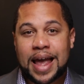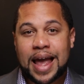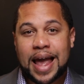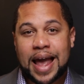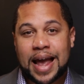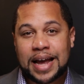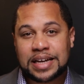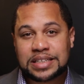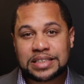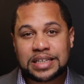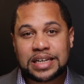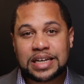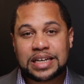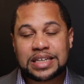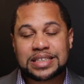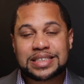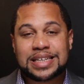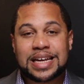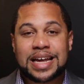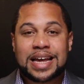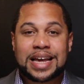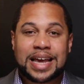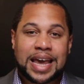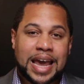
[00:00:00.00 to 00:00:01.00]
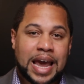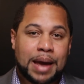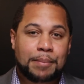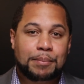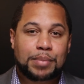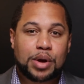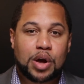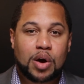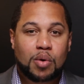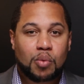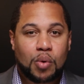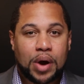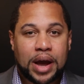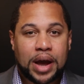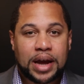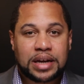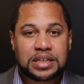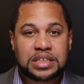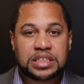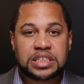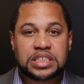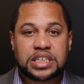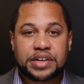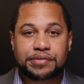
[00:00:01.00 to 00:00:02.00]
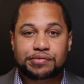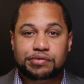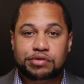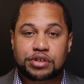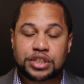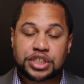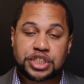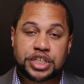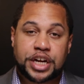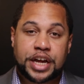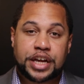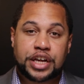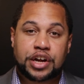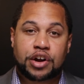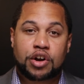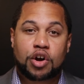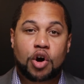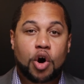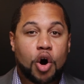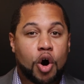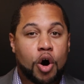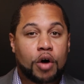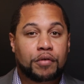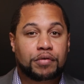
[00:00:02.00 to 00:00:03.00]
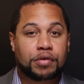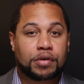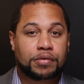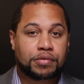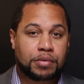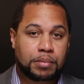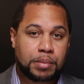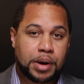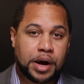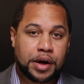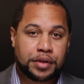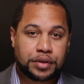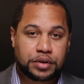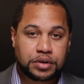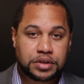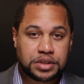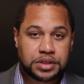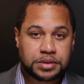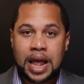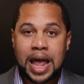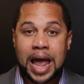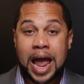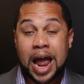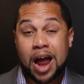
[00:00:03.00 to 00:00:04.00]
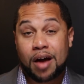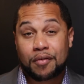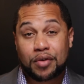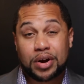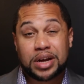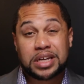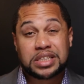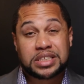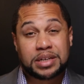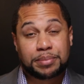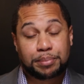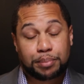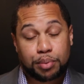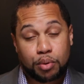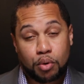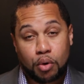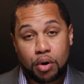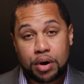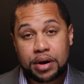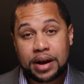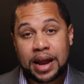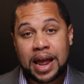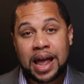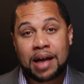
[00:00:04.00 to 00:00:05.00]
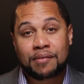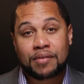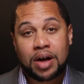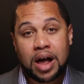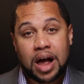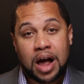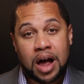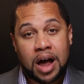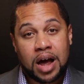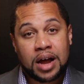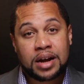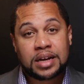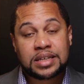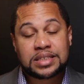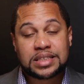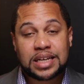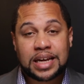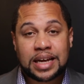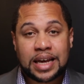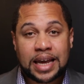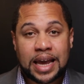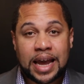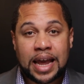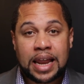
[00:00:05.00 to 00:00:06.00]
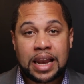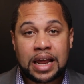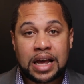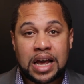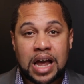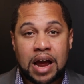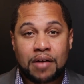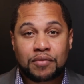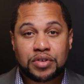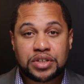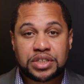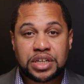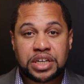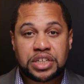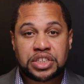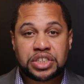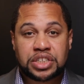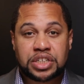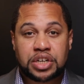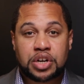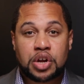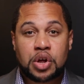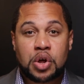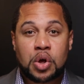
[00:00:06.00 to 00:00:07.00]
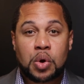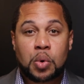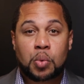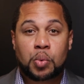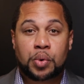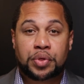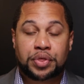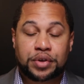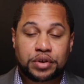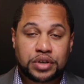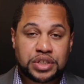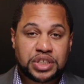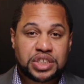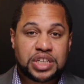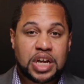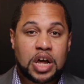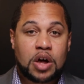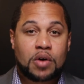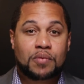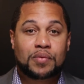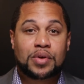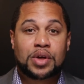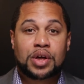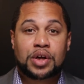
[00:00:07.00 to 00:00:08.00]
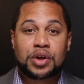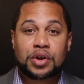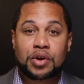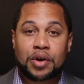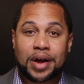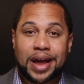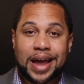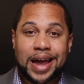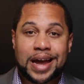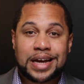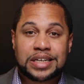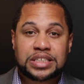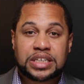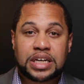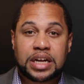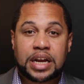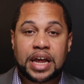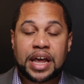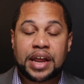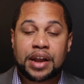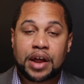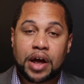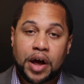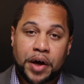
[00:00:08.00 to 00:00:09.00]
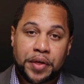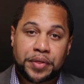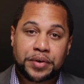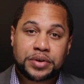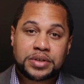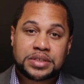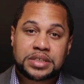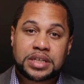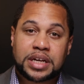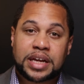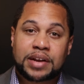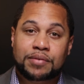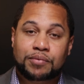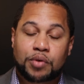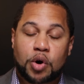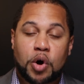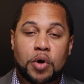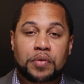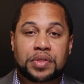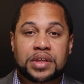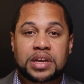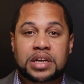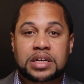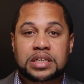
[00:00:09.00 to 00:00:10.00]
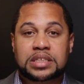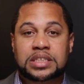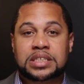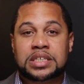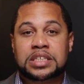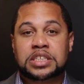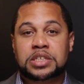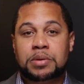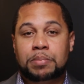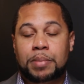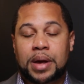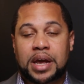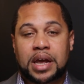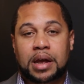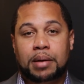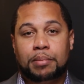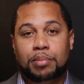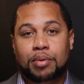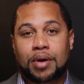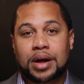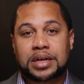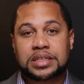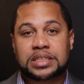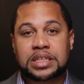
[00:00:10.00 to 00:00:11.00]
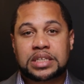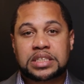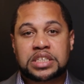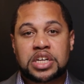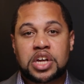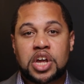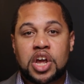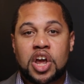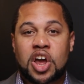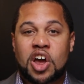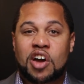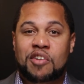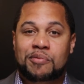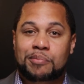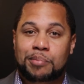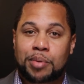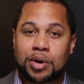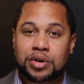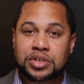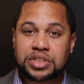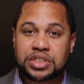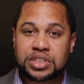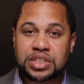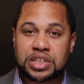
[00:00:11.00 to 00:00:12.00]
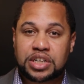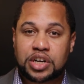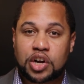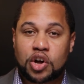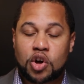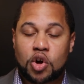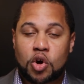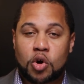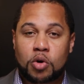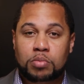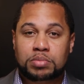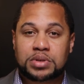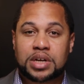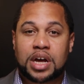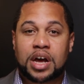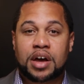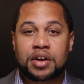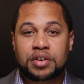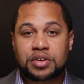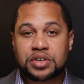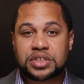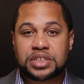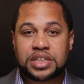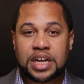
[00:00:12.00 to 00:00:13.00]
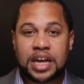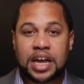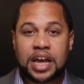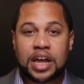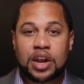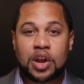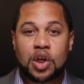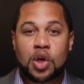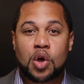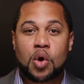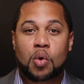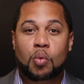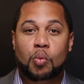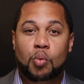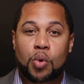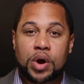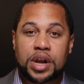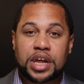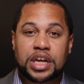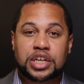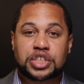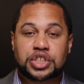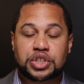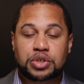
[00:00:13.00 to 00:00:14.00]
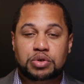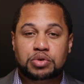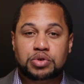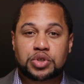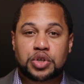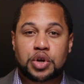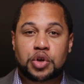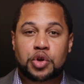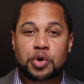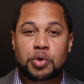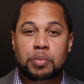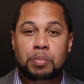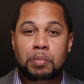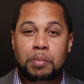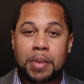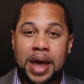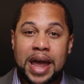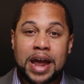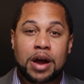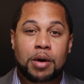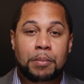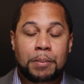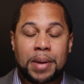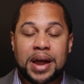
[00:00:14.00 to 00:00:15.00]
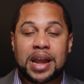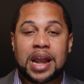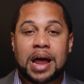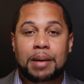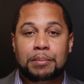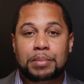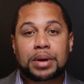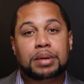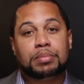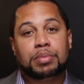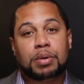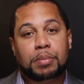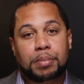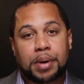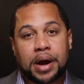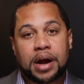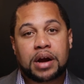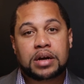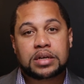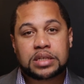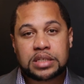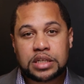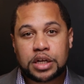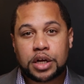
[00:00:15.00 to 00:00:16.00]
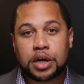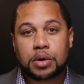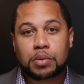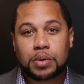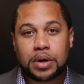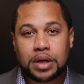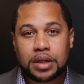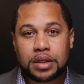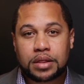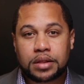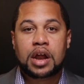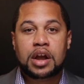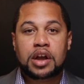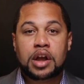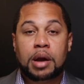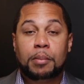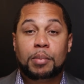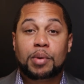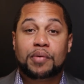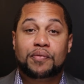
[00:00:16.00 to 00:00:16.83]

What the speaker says: as is can be a way to differentiate your offer from others. However, it's important to have an honest and candid conversation with yourself, your agent, and others involved in the decision-making process of purchasing the home to understand what issues you may or may not be prepared to deal with. Number